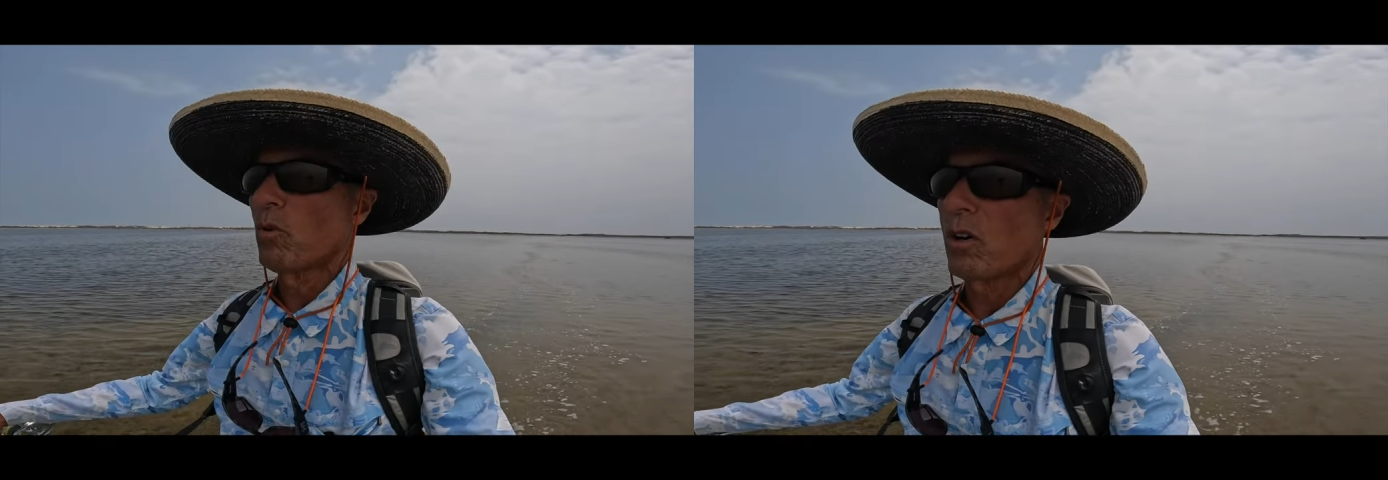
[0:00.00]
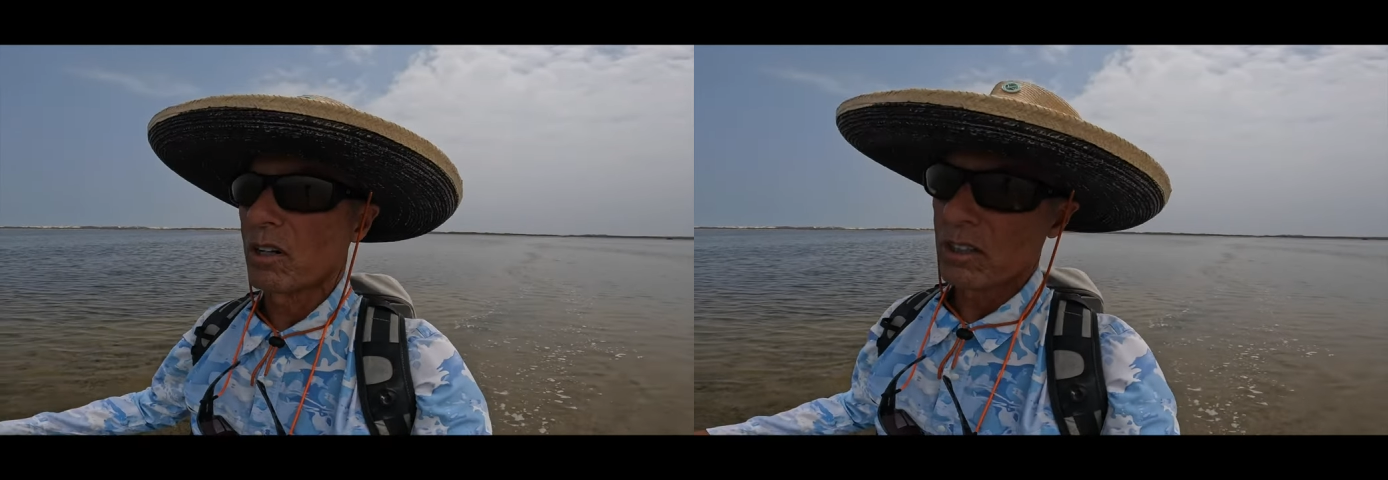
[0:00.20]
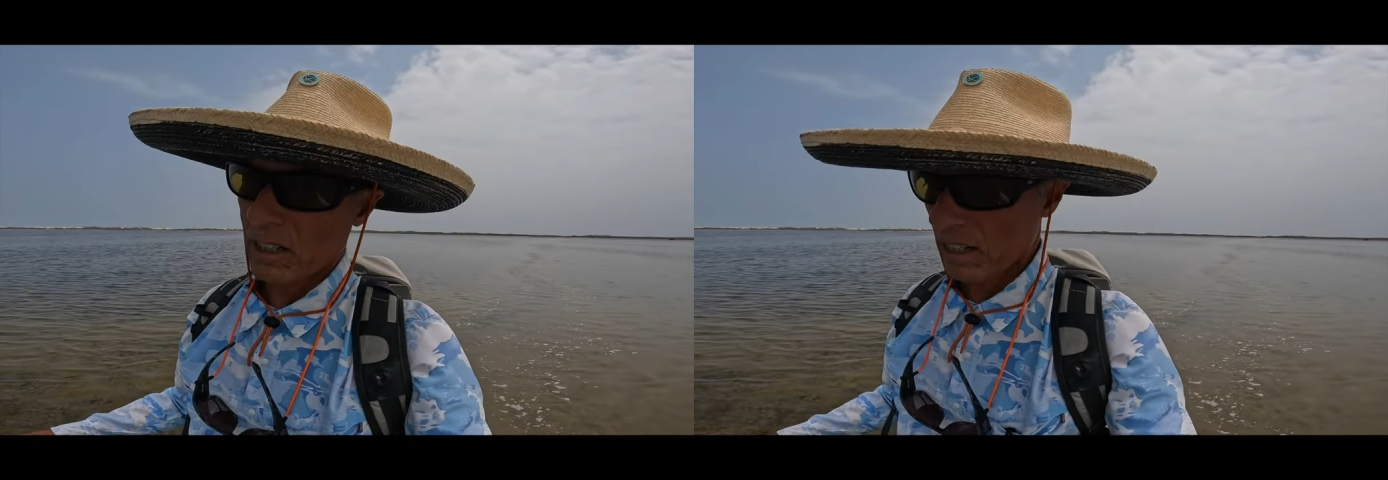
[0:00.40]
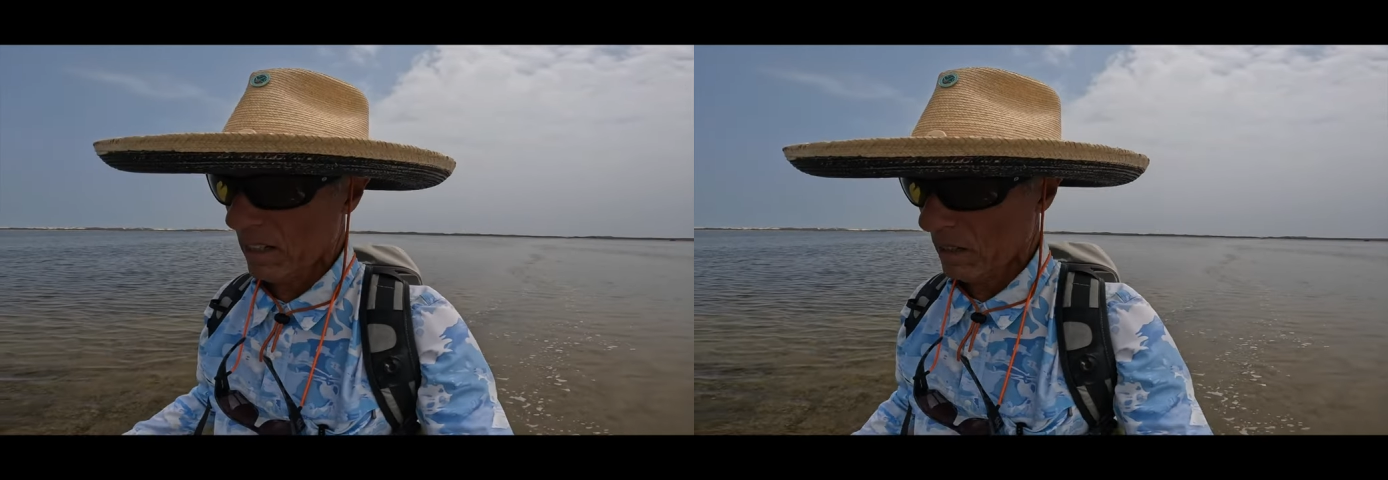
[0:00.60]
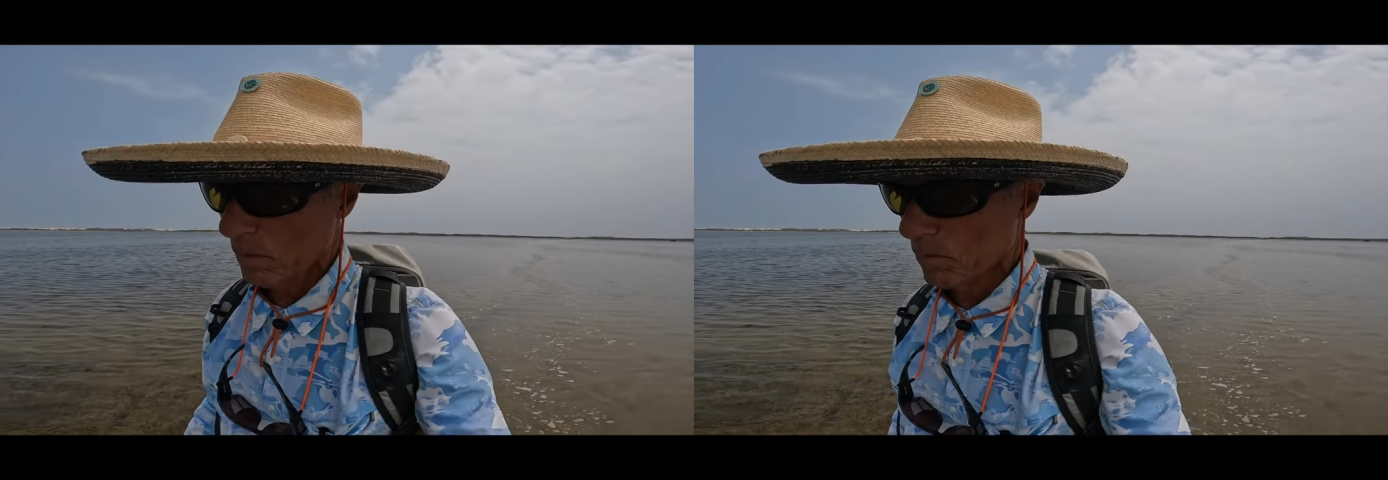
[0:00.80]
water
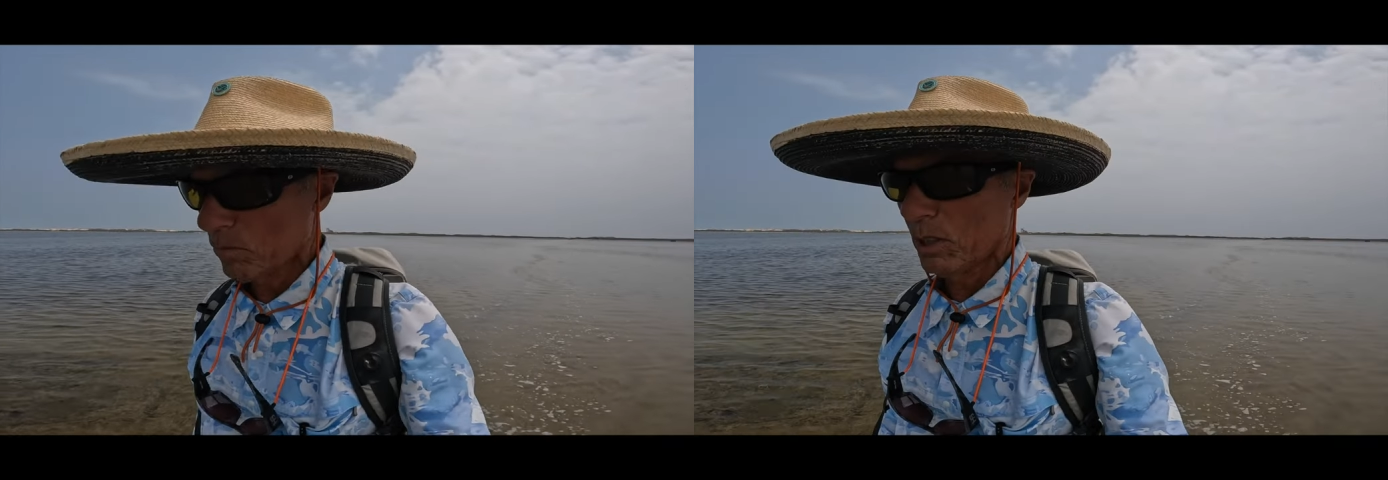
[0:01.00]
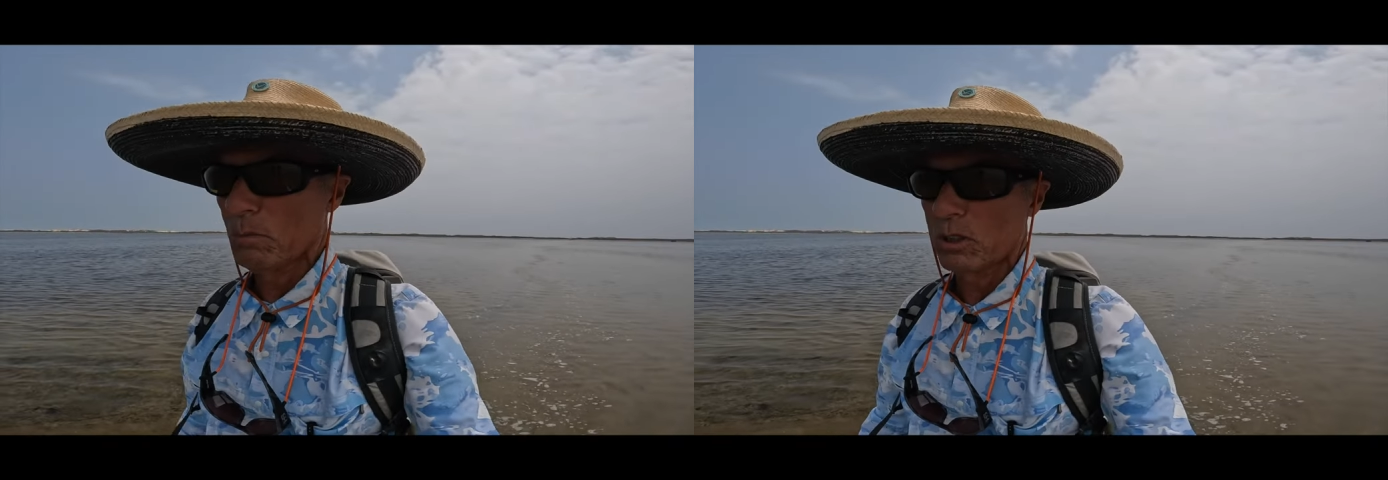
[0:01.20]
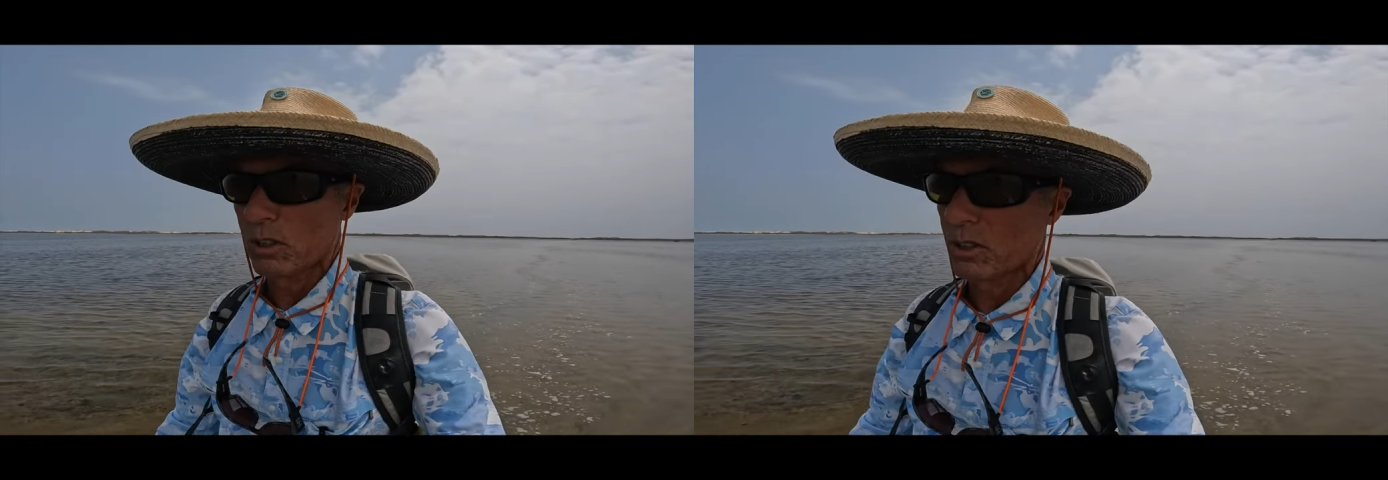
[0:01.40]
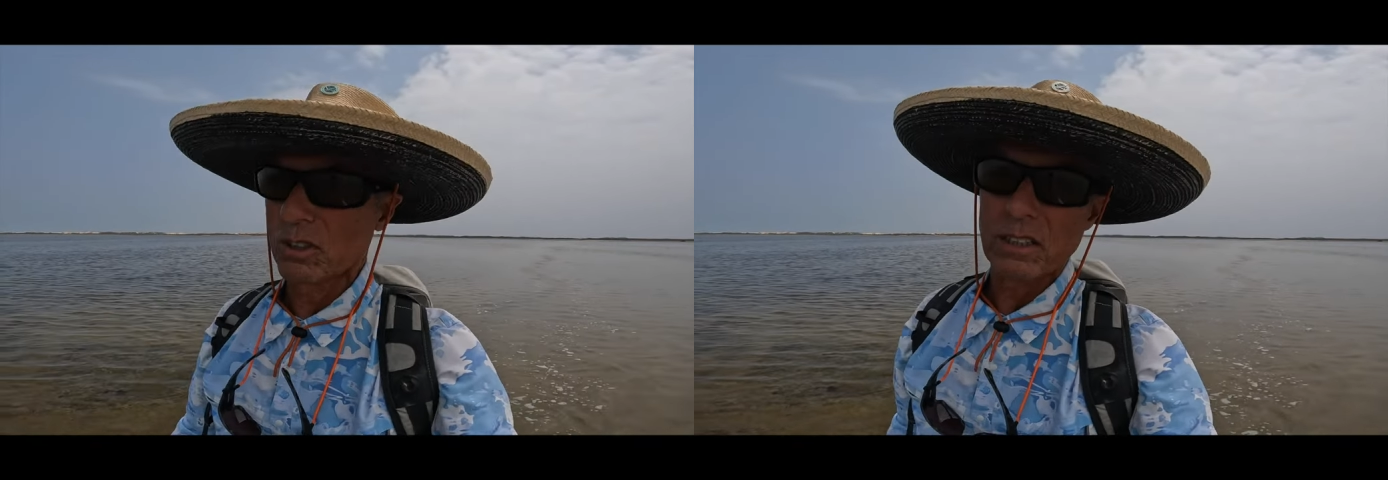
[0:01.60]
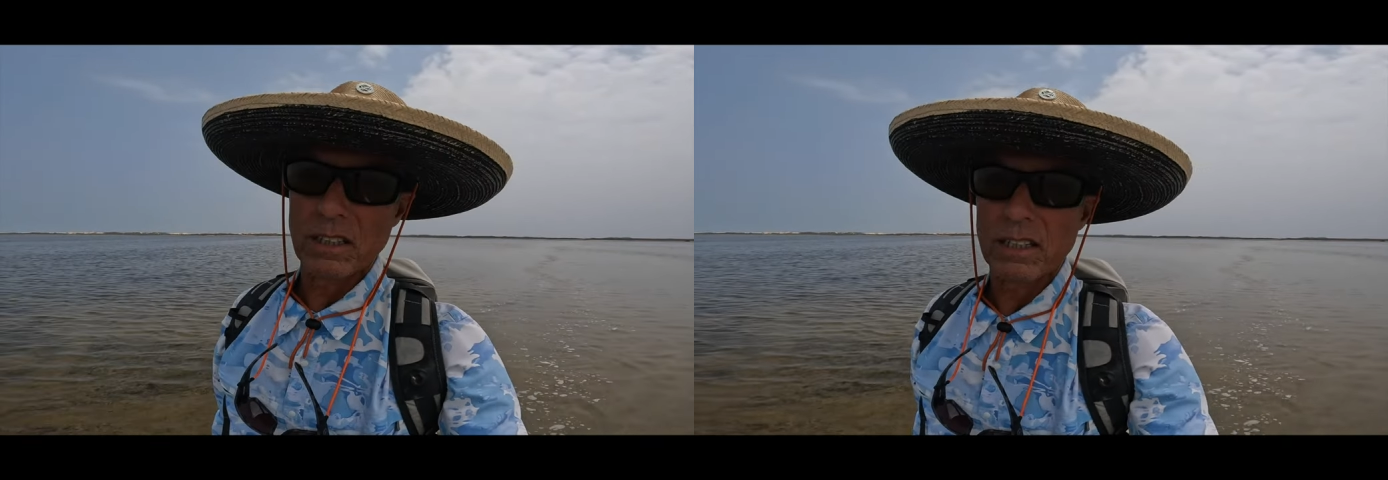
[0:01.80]
column temperatures or
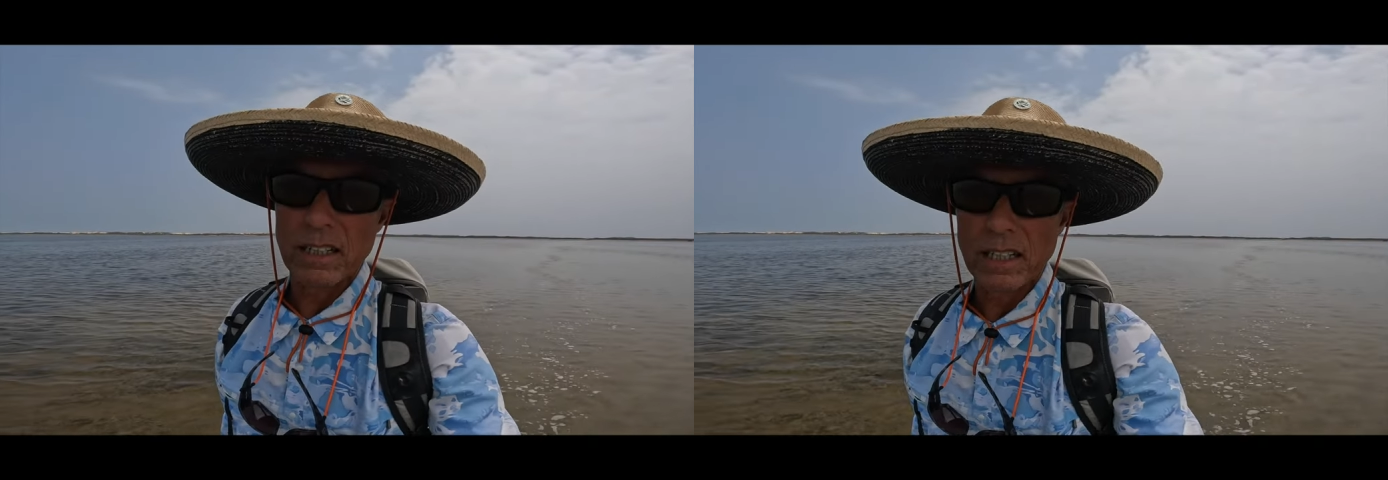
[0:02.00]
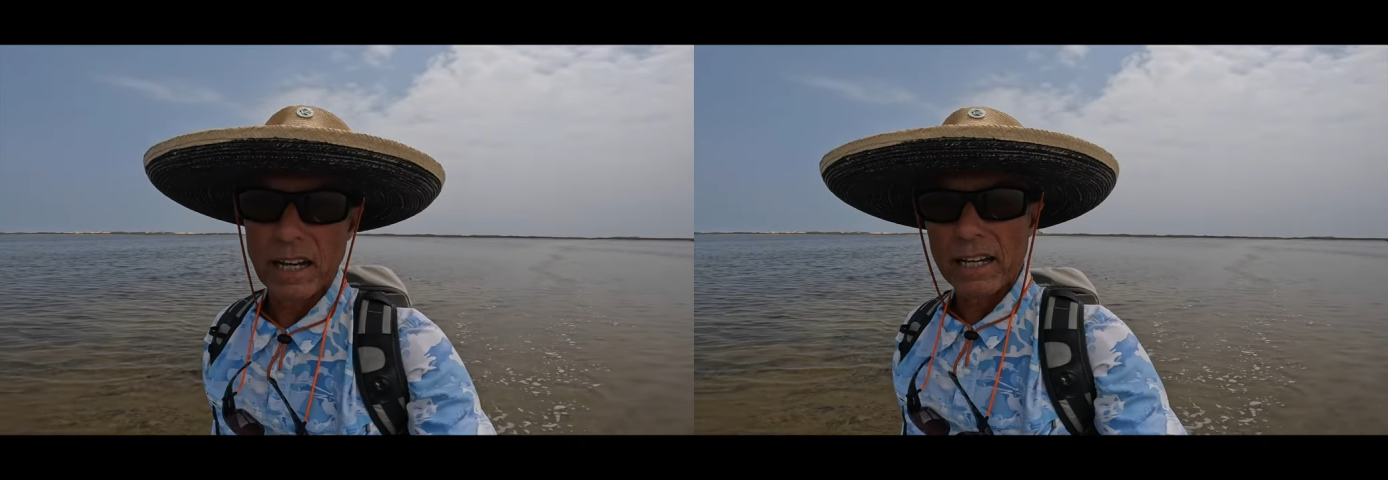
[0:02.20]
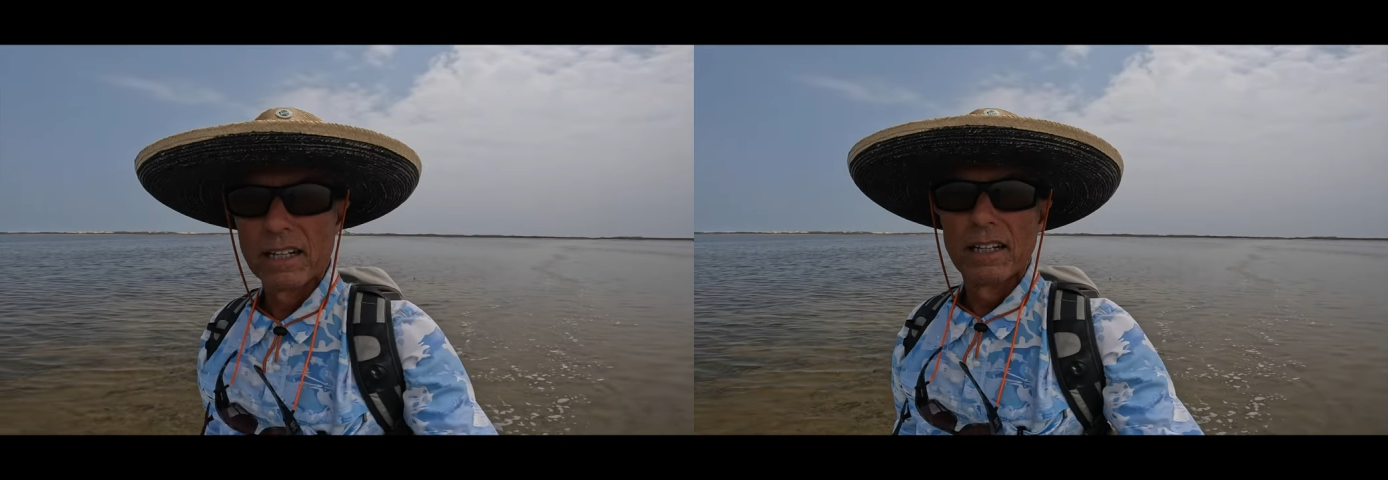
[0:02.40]
anything like that.